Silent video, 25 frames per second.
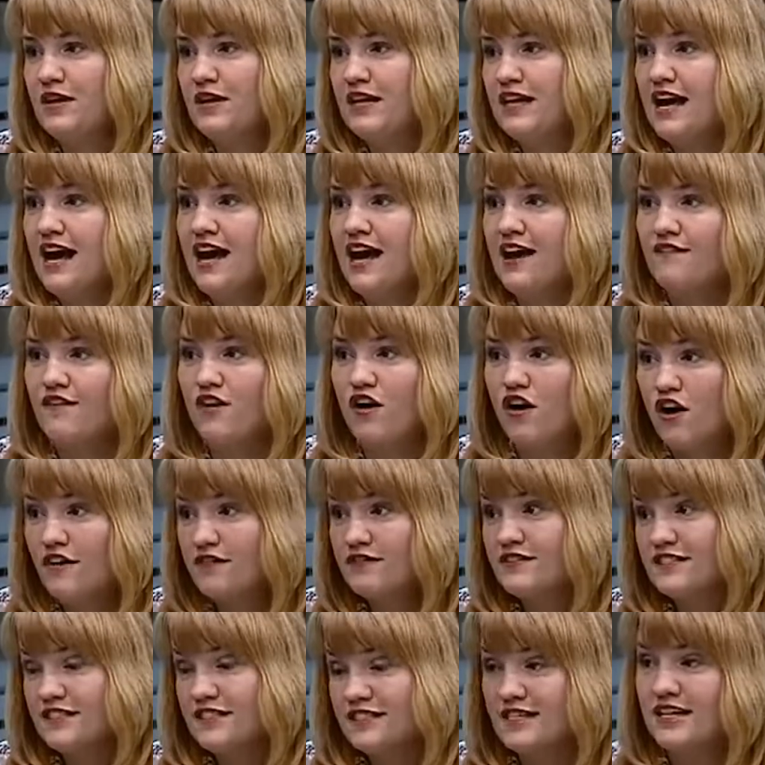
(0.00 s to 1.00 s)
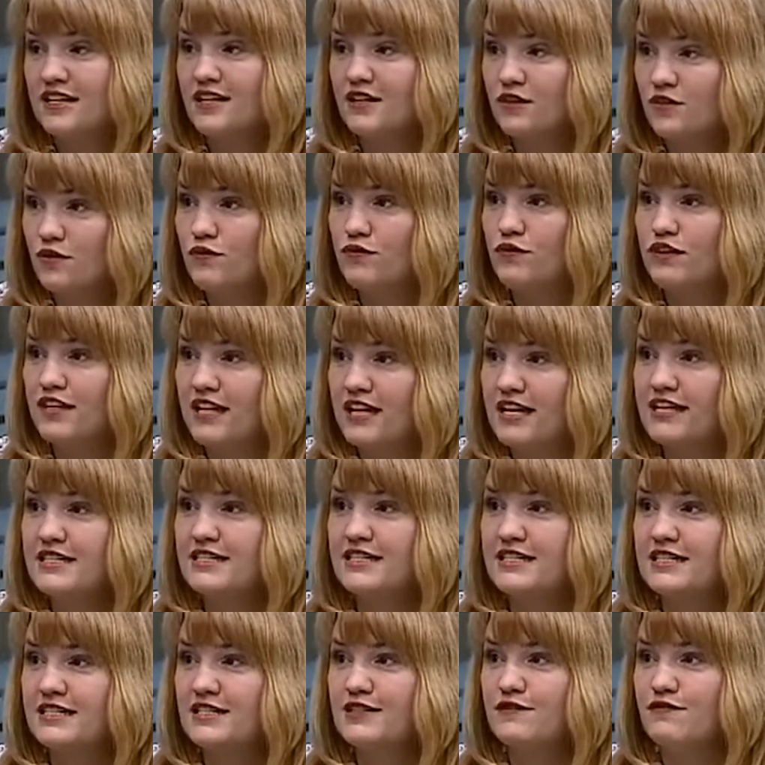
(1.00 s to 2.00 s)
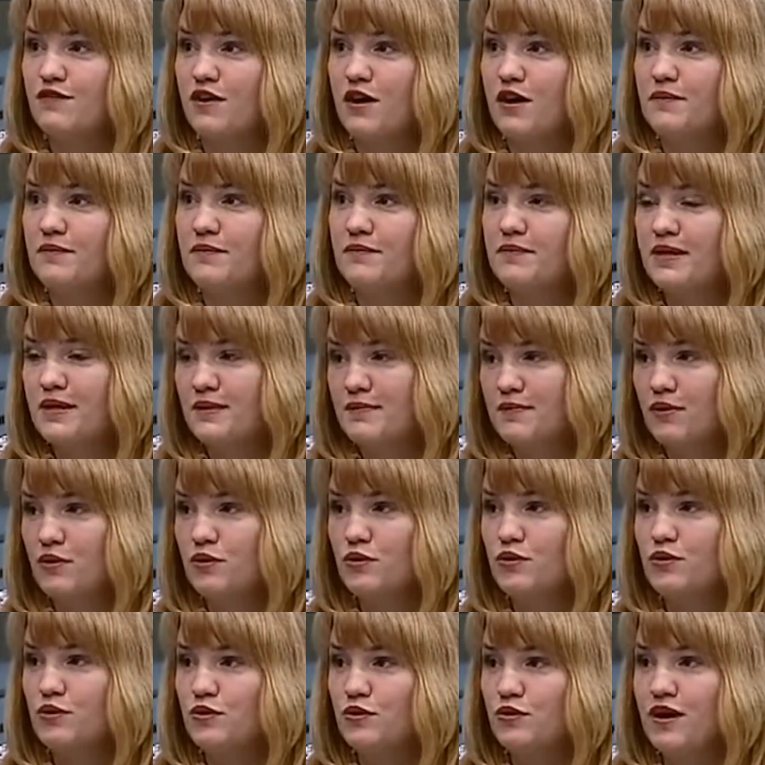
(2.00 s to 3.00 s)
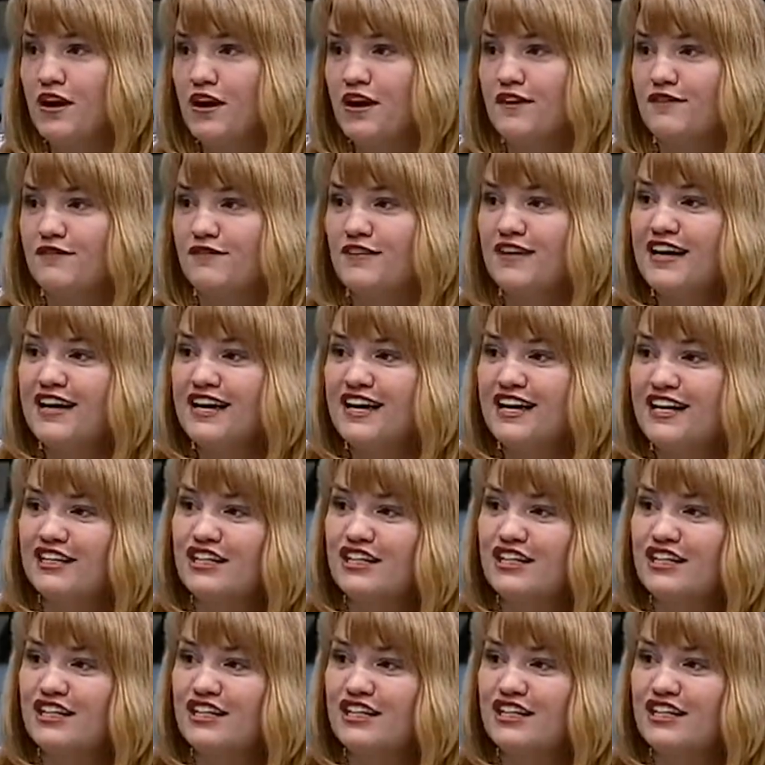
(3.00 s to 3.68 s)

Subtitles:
We have often taken over cases from people who have